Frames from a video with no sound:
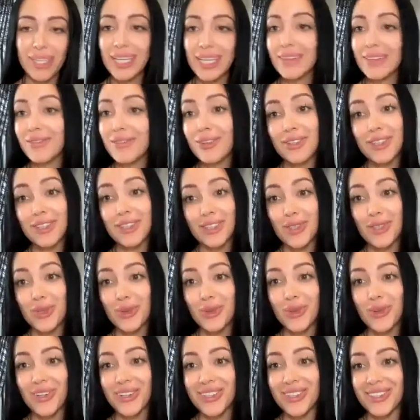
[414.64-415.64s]
then for the
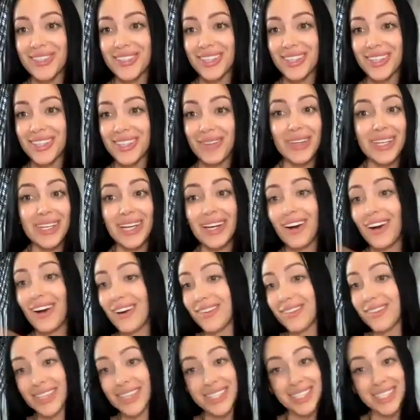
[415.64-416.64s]
tools, I mean,
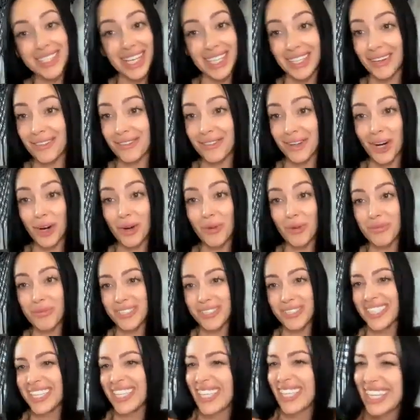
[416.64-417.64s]
obviously I love
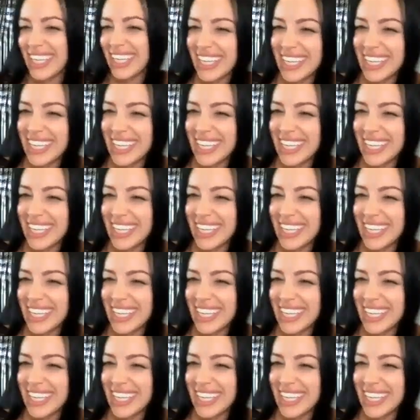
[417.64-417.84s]
ropes.